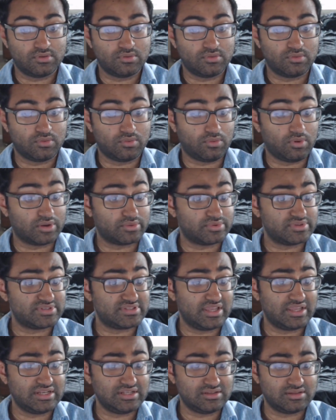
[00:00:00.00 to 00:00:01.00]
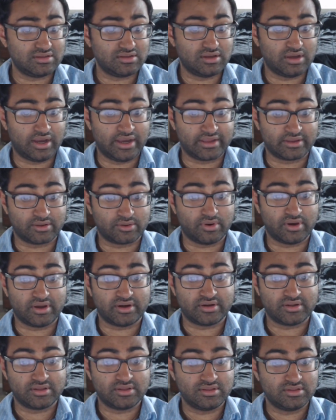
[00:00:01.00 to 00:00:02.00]
What was that? I
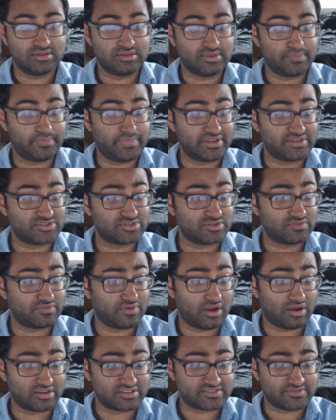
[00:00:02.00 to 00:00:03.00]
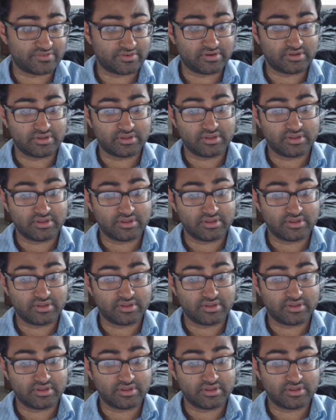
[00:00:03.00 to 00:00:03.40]
inquired. The picture of Oxford?